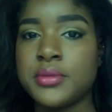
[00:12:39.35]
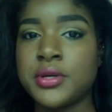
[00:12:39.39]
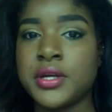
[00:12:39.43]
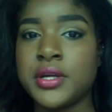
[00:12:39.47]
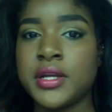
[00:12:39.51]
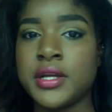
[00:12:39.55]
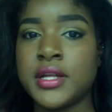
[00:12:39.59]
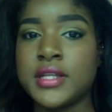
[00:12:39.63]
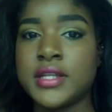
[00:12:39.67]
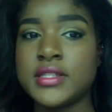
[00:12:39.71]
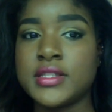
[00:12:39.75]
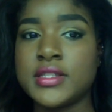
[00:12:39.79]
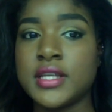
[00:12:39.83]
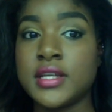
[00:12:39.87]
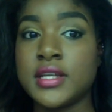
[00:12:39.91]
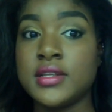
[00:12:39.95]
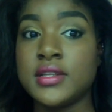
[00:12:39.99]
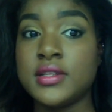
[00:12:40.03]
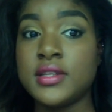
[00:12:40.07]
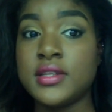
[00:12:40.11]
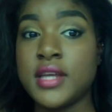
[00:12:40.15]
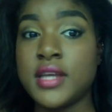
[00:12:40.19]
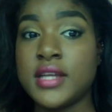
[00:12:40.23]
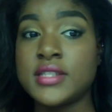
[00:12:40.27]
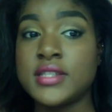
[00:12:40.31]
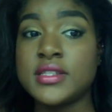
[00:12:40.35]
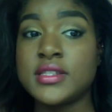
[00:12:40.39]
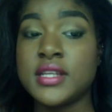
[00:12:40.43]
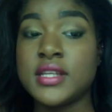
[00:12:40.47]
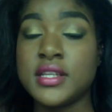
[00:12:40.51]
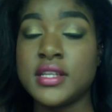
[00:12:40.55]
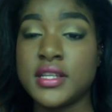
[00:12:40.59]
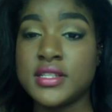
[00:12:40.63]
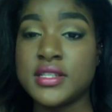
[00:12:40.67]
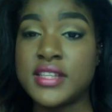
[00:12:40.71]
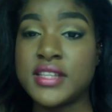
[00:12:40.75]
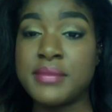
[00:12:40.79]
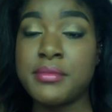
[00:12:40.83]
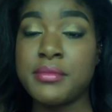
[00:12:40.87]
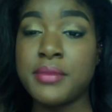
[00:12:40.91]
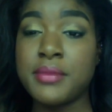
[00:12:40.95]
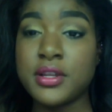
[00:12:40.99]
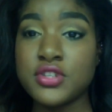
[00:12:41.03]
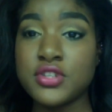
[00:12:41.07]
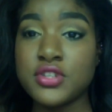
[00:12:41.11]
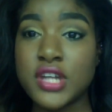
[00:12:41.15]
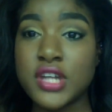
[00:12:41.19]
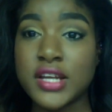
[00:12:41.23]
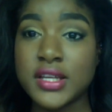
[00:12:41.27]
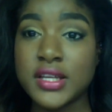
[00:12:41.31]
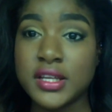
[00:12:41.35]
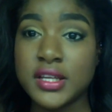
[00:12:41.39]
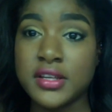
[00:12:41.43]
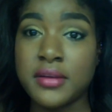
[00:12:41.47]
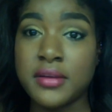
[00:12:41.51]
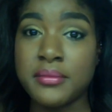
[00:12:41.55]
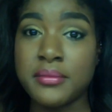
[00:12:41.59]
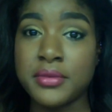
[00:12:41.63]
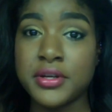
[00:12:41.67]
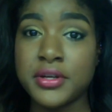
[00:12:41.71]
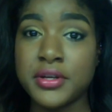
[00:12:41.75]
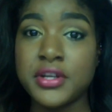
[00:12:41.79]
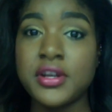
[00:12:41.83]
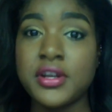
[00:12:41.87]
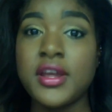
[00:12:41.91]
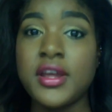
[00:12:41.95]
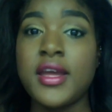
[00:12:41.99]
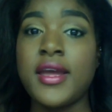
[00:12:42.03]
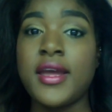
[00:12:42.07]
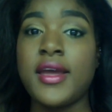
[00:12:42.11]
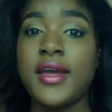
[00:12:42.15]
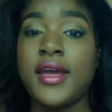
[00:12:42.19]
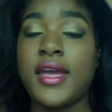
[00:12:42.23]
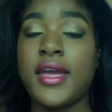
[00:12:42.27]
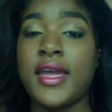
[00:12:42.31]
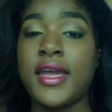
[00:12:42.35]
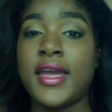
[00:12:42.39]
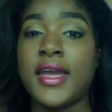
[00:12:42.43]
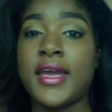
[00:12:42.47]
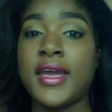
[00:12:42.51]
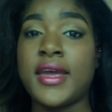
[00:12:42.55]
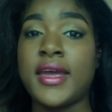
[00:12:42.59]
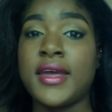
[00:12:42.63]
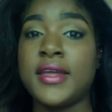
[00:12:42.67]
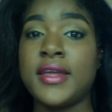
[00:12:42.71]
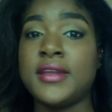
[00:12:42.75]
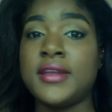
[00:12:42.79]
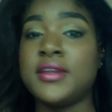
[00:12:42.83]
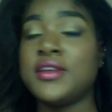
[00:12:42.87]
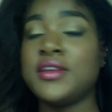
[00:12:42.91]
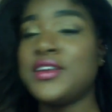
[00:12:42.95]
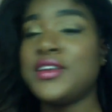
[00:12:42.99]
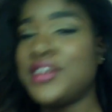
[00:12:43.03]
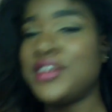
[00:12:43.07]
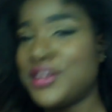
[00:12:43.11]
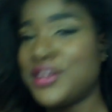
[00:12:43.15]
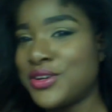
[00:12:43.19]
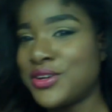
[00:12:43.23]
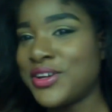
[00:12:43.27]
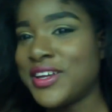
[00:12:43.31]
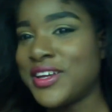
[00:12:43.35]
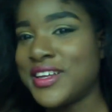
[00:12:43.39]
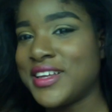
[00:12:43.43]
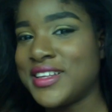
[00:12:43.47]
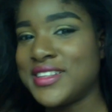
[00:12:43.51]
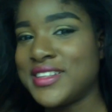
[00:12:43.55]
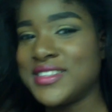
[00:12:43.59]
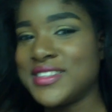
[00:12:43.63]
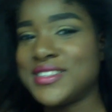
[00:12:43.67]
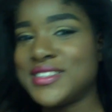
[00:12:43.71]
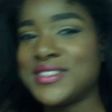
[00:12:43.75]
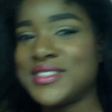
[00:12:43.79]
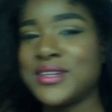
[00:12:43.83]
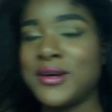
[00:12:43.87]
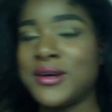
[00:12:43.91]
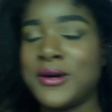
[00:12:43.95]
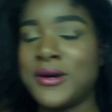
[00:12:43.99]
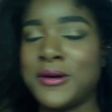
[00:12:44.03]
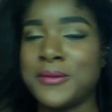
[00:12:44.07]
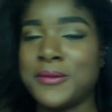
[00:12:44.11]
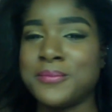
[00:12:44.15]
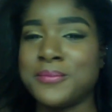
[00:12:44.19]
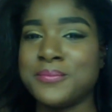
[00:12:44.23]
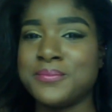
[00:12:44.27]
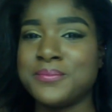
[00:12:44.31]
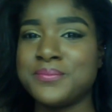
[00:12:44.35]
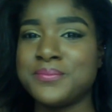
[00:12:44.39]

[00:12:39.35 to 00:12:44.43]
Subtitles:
And I said, yes, they did send me my tracking number, and here is, and